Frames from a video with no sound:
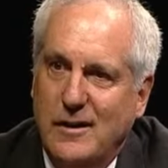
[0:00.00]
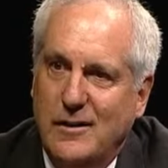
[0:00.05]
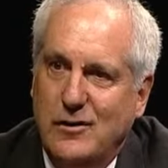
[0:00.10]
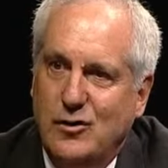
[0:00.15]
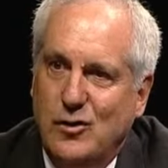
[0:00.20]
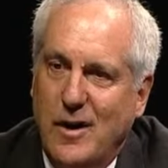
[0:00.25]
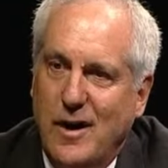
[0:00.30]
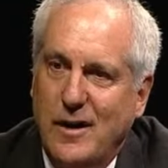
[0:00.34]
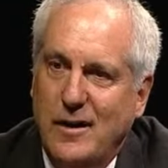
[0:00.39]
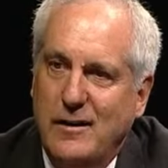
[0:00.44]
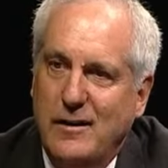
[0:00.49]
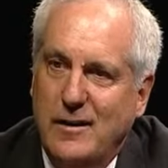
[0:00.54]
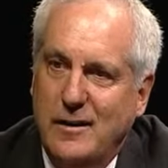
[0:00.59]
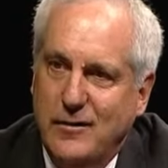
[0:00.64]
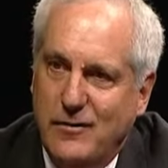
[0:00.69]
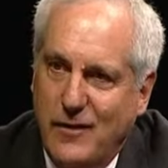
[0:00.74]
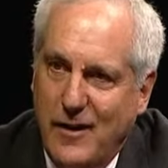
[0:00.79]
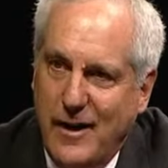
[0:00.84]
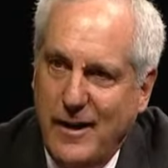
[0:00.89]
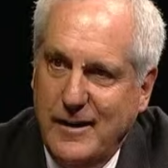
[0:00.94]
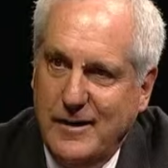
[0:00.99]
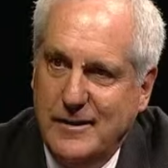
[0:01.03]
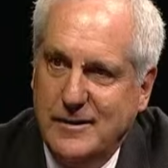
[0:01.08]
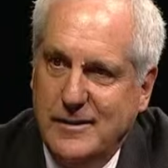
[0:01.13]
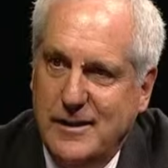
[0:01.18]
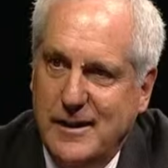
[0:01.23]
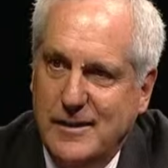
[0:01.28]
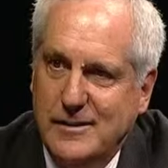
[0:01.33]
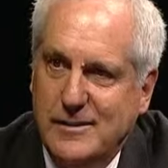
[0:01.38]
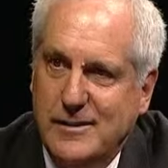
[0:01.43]
trying to define its
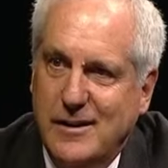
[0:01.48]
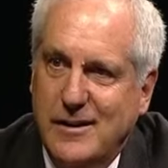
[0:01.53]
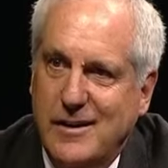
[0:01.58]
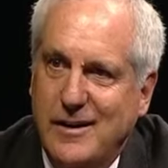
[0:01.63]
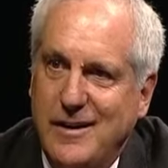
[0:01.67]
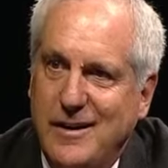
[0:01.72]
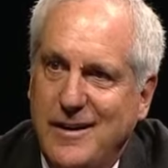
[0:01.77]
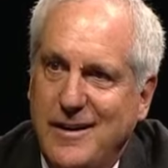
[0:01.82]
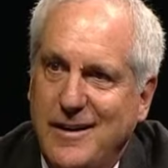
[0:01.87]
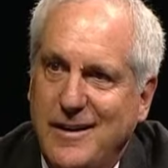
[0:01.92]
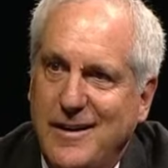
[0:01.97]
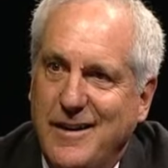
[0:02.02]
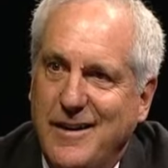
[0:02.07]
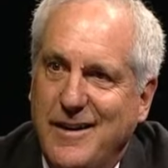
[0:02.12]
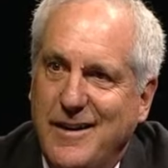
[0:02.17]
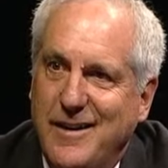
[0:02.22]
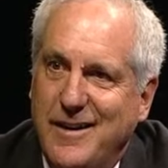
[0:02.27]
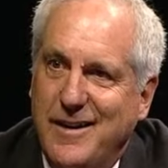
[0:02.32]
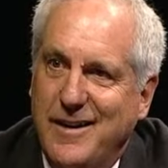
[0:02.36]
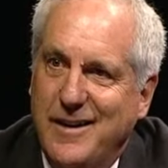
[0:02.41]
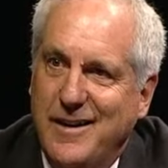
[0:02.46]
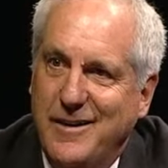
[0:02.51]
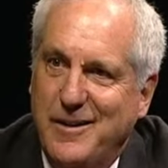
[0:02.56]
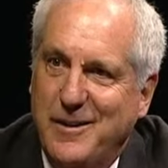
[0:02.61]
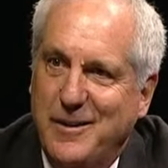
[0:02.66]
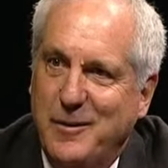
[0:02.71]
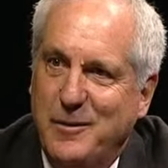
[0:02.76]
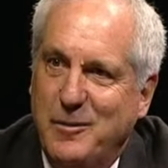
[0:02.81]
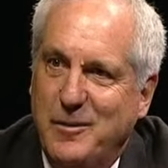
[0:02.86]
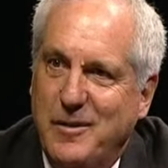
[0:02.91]
destiny, and
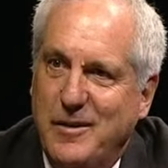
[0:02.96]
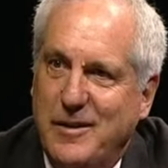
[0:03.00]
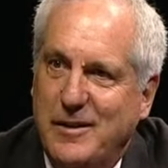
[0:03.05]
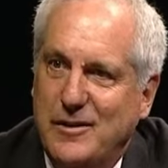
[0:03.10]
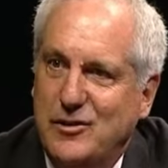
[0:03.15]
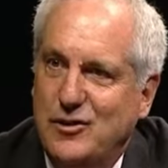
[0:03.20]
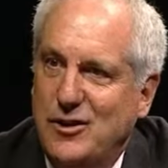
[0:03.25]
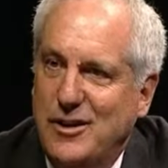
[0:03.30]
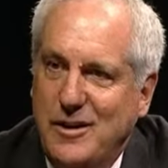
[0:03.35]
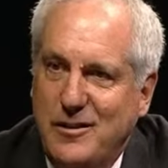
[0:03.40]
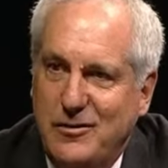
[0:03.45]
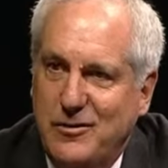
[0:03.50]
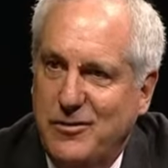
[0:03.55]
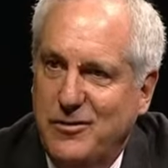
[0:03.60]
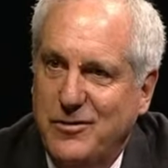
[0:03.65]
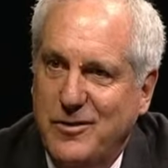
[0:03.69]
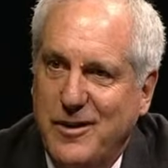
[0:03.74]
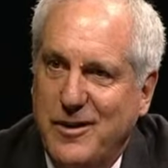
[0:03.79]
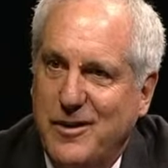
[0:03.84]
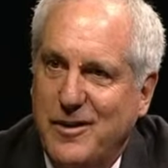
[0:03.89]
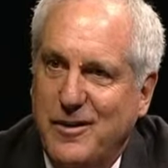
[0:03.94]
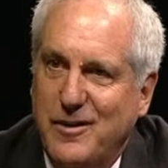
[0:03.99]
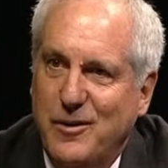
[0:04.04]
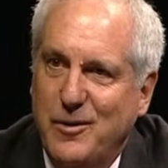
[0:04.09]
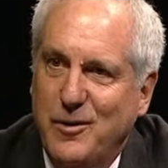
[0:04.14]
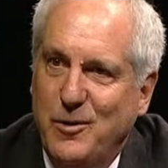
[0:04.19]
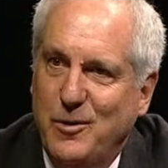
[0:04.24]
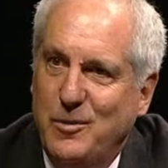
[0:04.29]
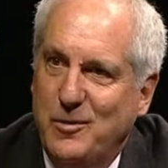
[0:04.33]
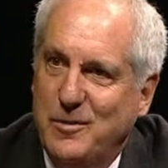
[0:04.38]
a chief there
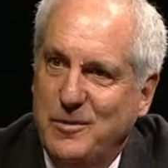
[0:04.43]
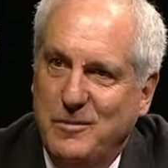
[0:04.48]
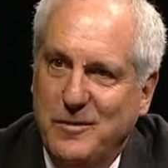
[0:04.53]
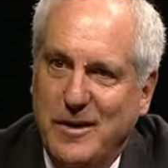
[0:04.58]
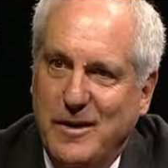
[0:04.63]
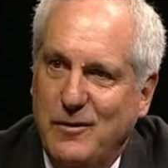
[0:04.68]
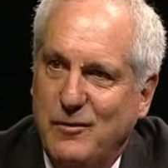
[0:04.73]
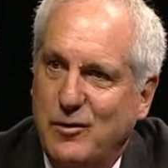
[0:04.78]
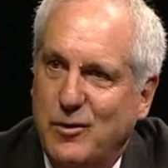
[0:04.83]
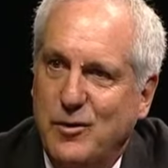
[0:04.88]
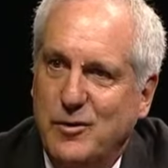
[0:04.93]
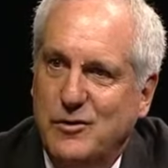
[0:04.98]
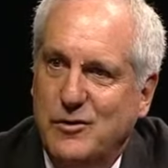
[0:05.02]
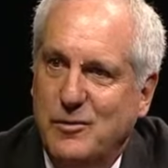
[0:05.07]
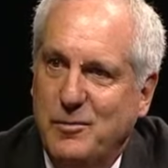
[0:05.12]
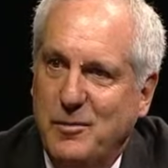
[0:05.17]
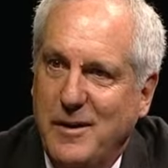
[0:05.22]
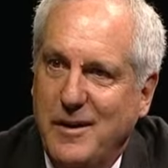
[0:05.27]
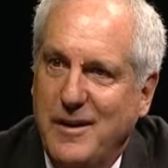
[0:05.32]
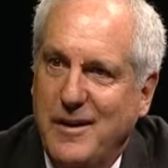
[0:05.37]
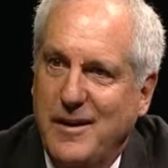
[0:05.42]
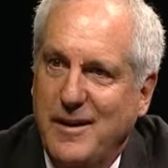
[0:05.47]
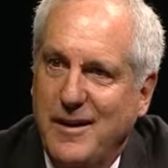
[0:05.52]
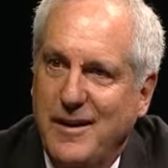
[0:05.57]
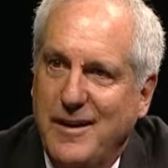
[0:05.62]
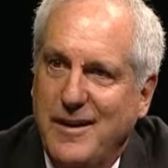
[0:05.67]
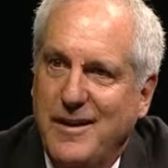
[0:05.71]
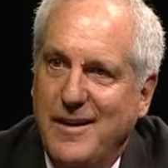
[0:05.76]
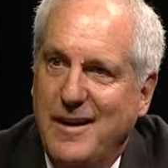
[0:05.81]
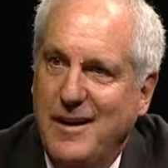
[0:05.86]
who influenced me,
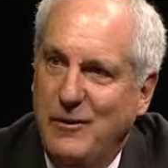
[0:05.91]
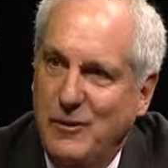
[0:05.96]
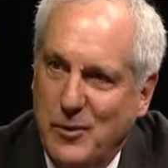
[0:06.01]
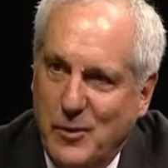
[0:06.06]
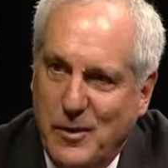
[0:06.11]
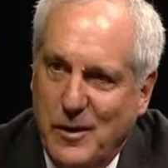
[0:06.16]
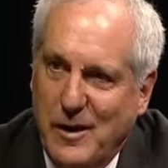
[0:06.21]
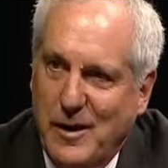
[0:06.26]
even when